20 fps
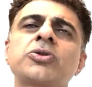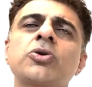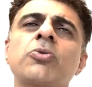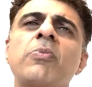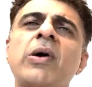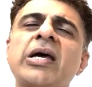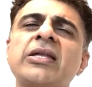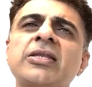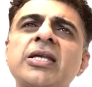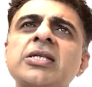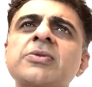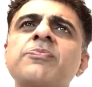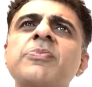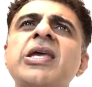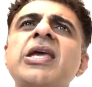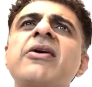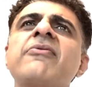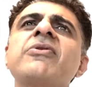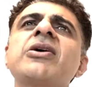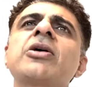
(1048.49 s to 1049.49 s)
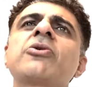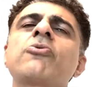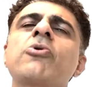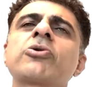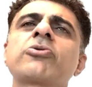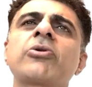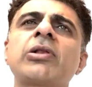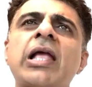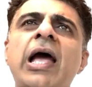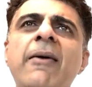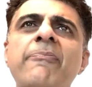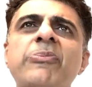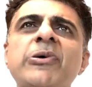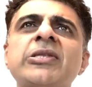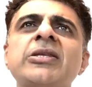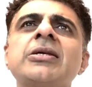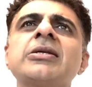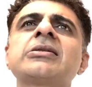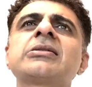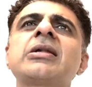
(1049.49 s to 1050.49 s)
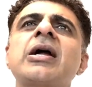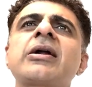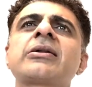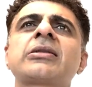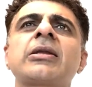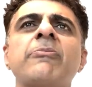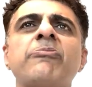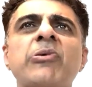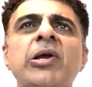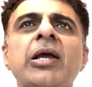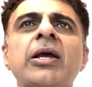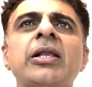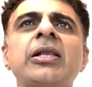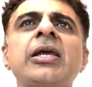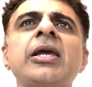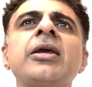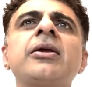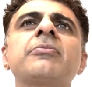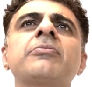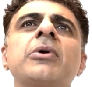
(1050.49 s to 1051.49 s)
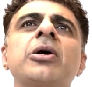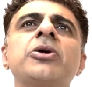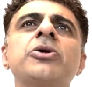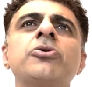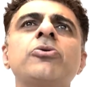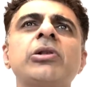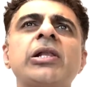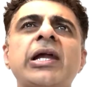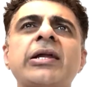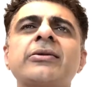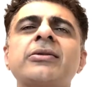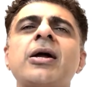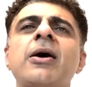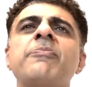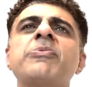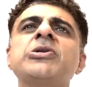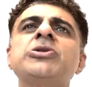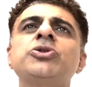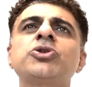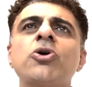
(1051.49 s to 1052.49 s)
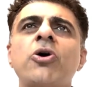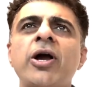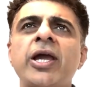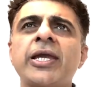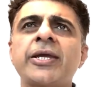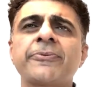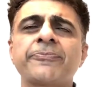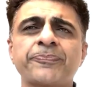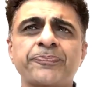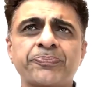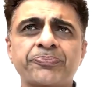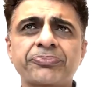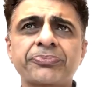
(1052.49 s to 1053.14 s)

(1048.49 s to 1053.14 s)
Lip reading: So by this behavior, what will happen is that typically you will end up enjoying